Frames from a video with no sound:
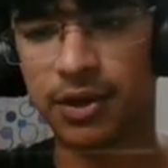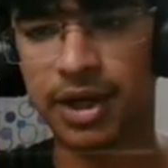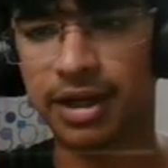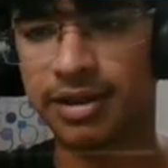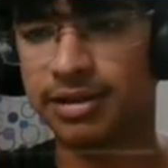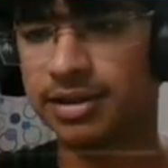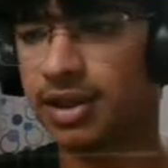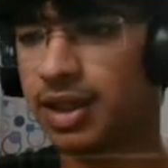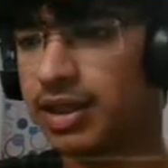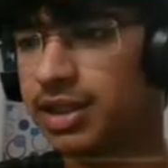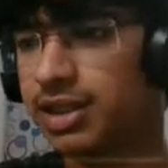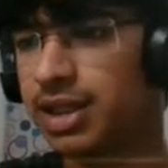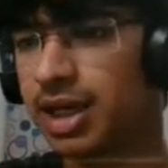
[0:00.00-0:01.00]
Okay, so
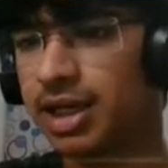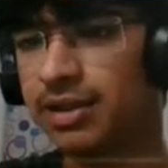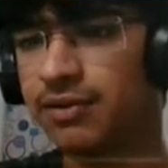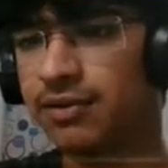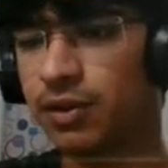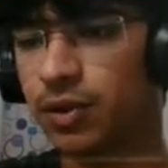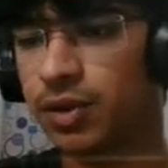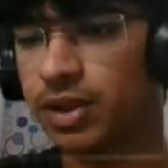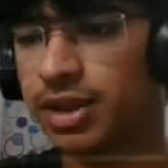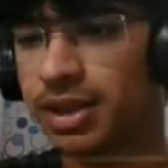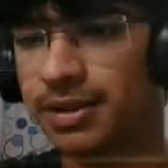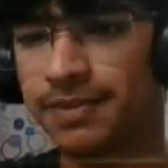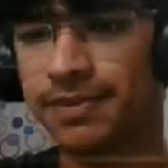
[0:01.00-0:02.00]
let's start. There's no
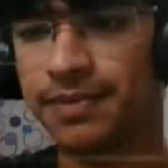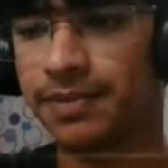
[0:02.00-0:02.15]
one there.